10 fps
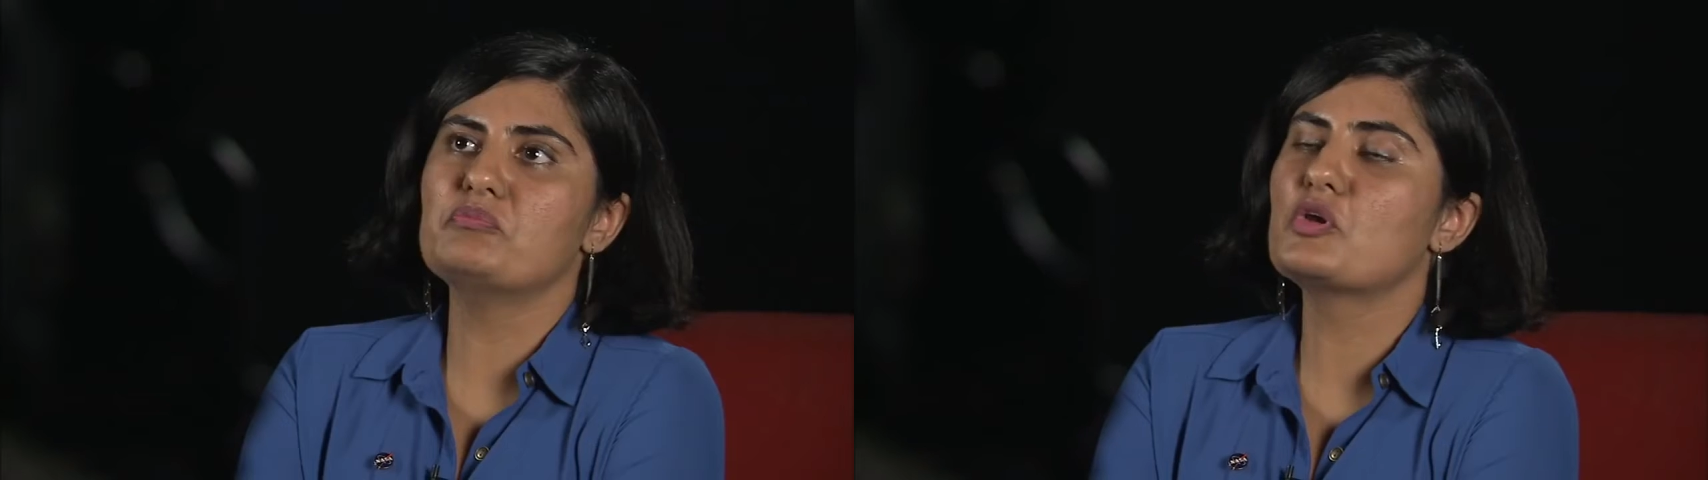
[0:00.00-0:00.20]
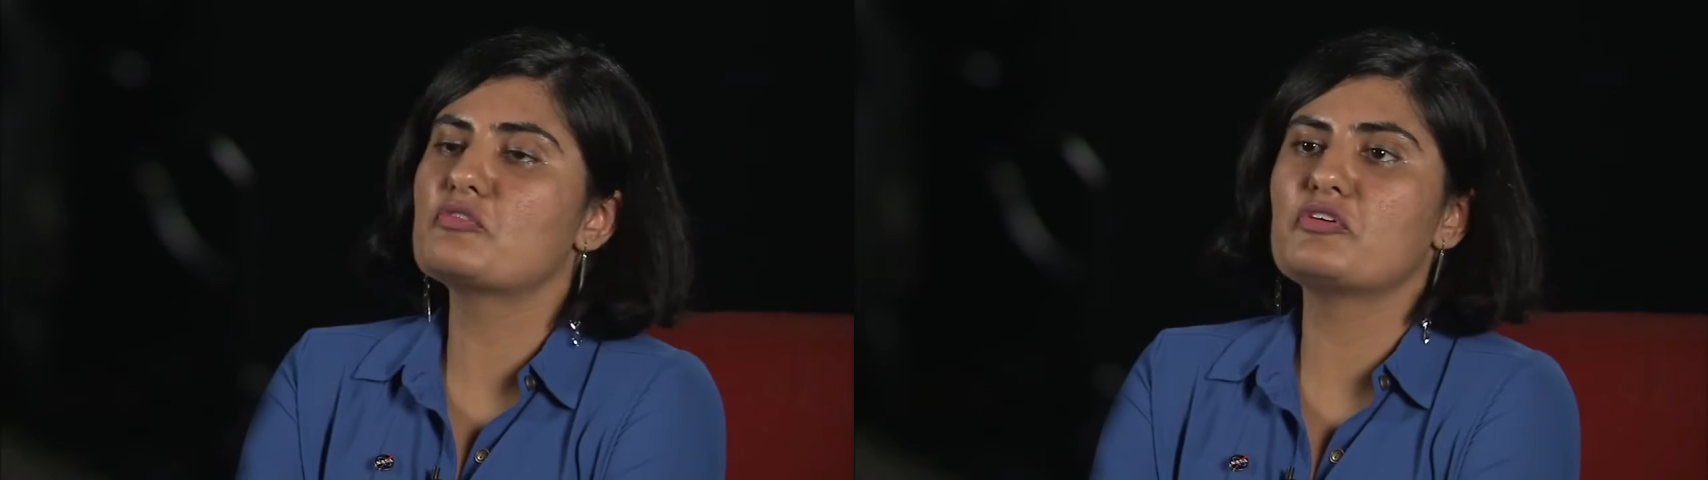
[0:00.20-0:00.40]

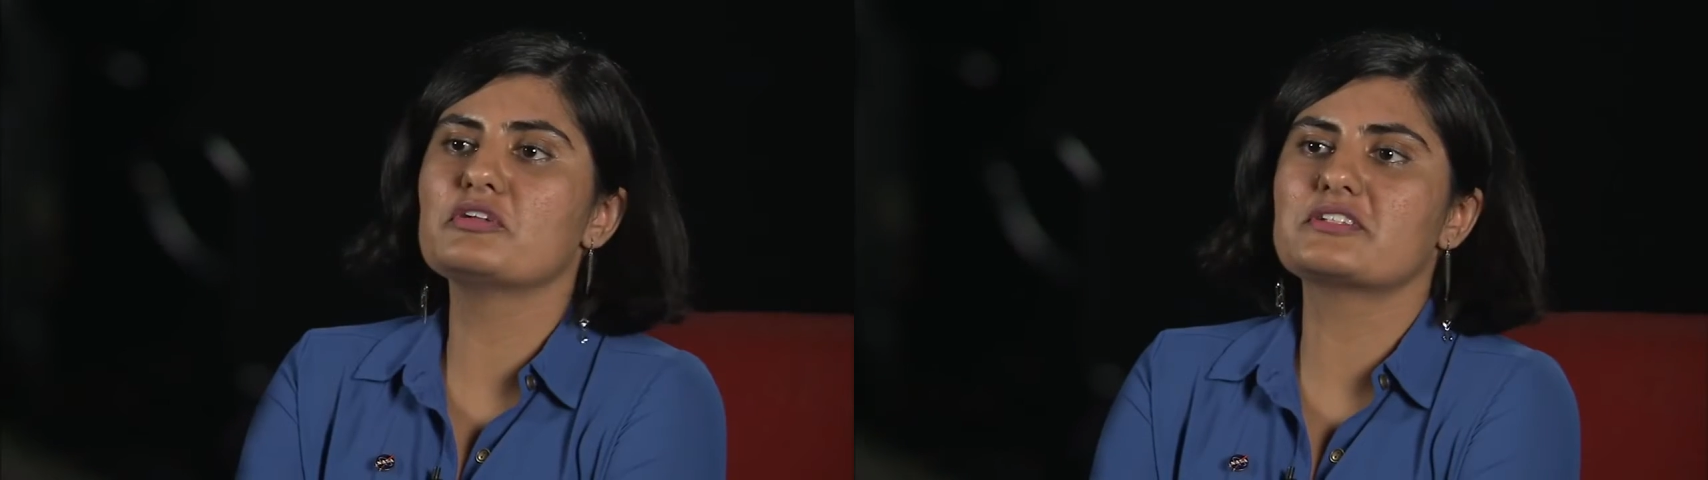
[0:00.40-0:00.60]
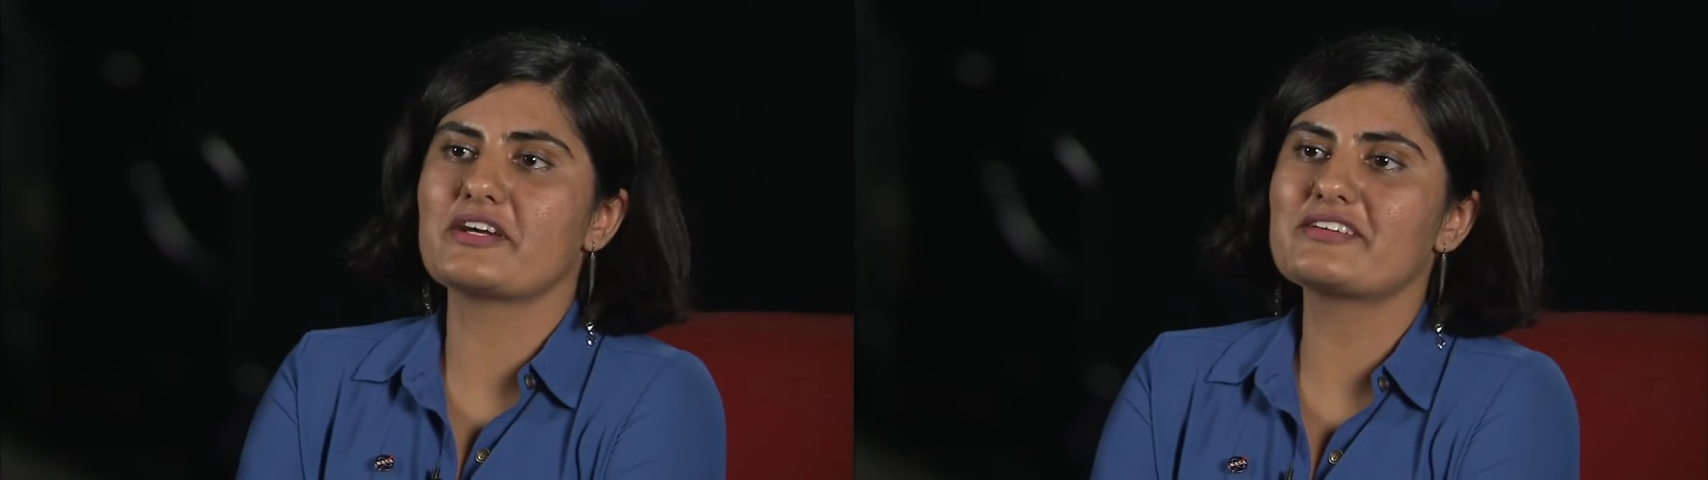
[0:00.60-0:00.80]

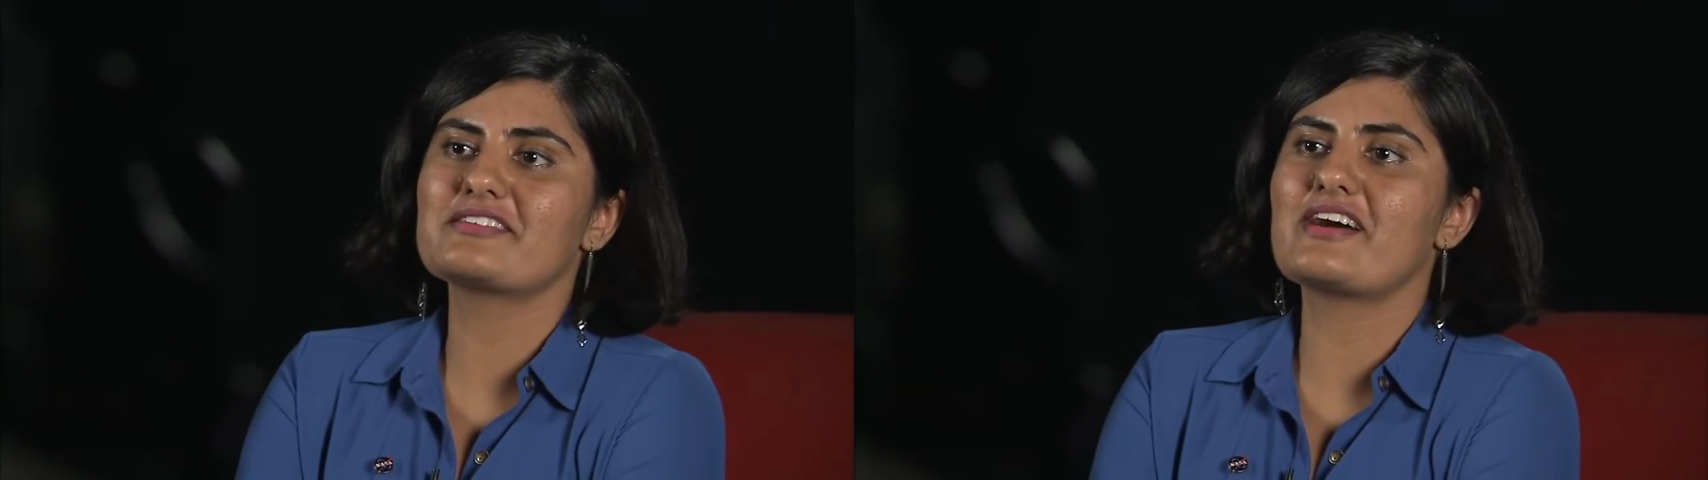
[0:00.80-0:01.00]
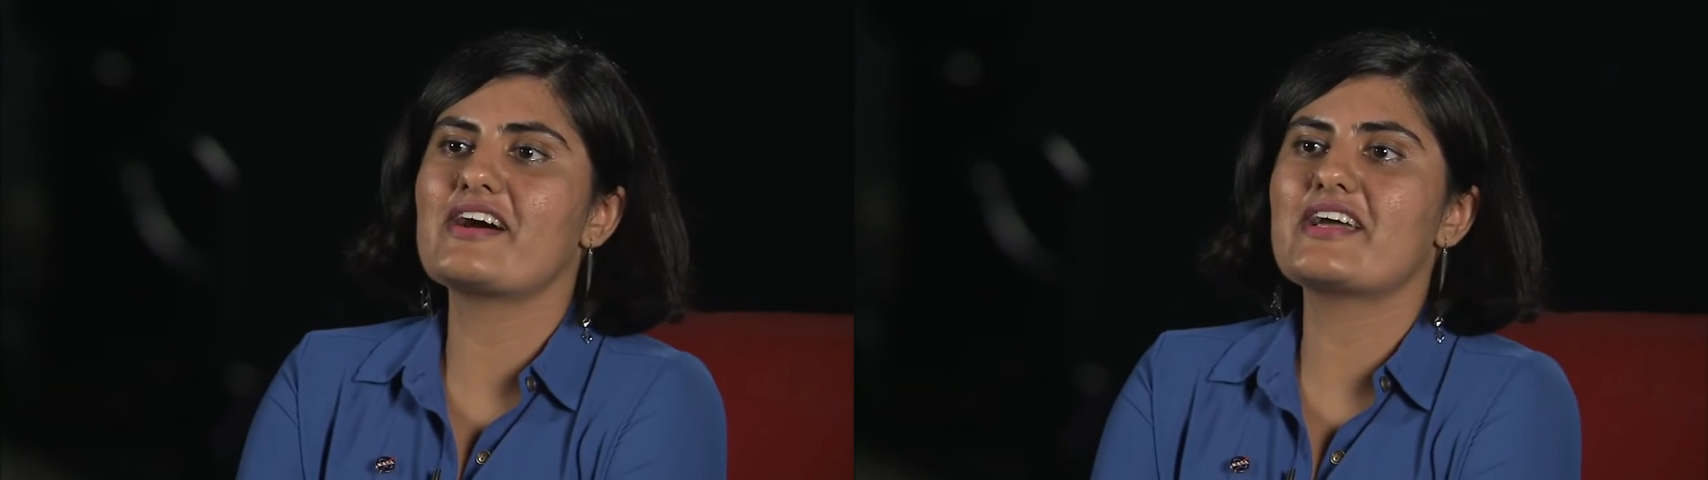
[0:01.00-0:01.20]
beautiful dark
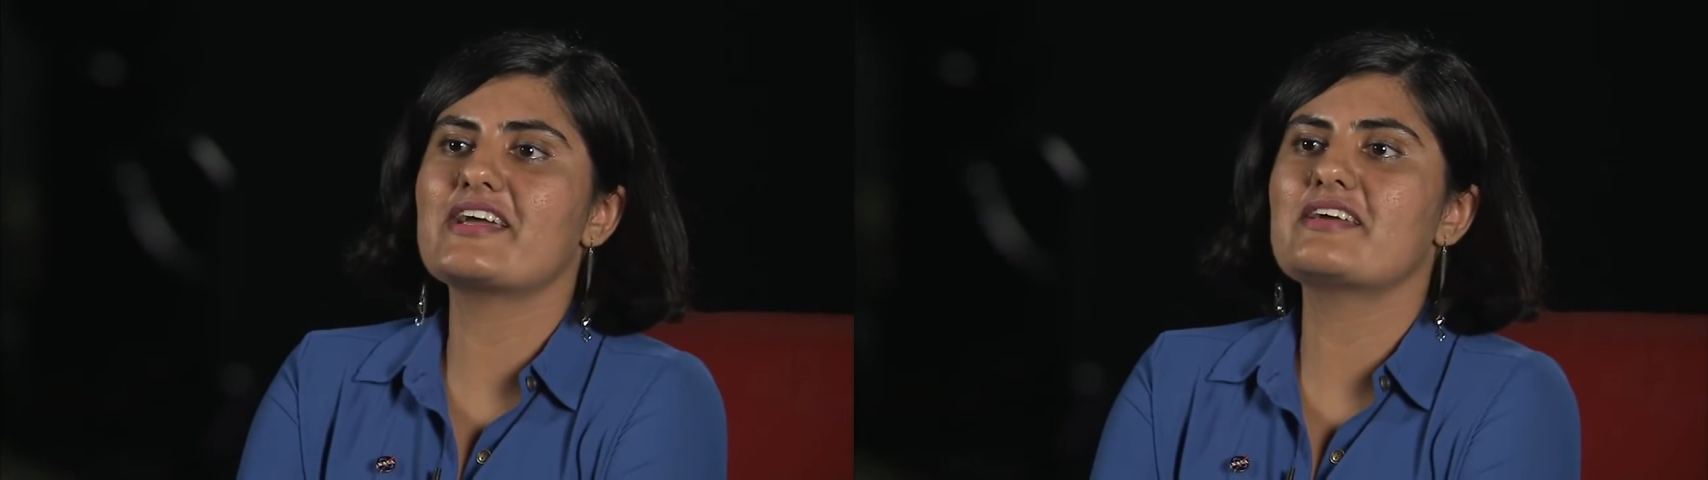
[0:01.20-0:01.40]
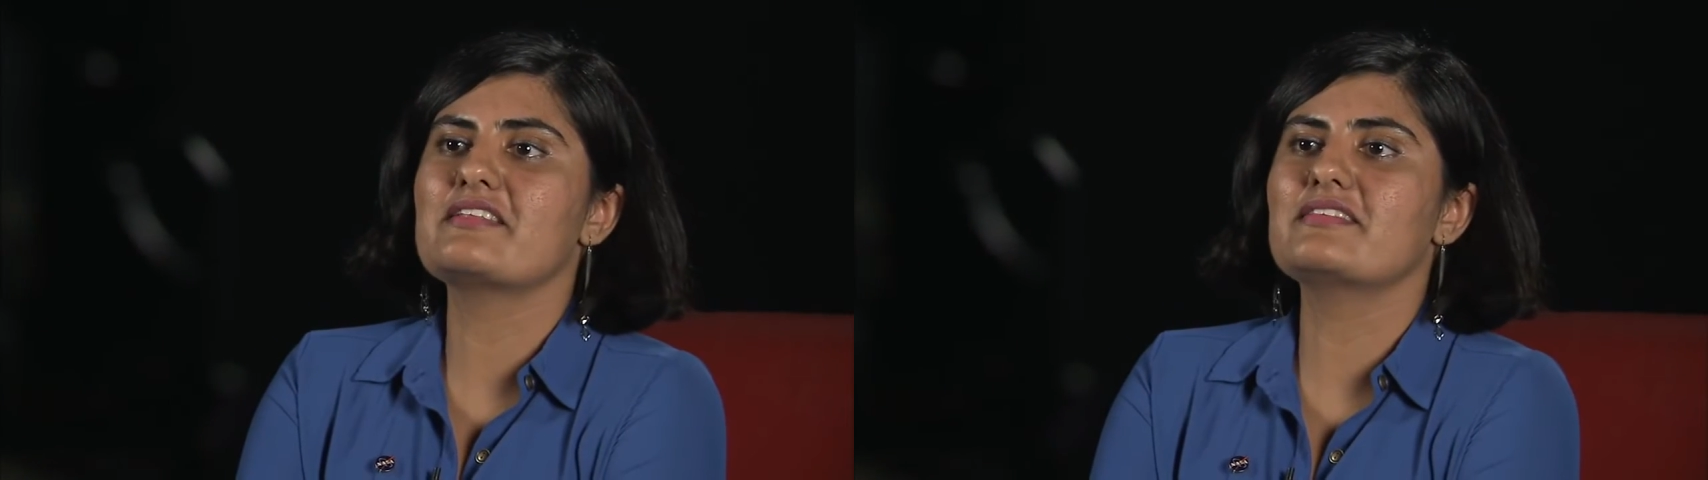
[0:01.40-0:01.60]
sky,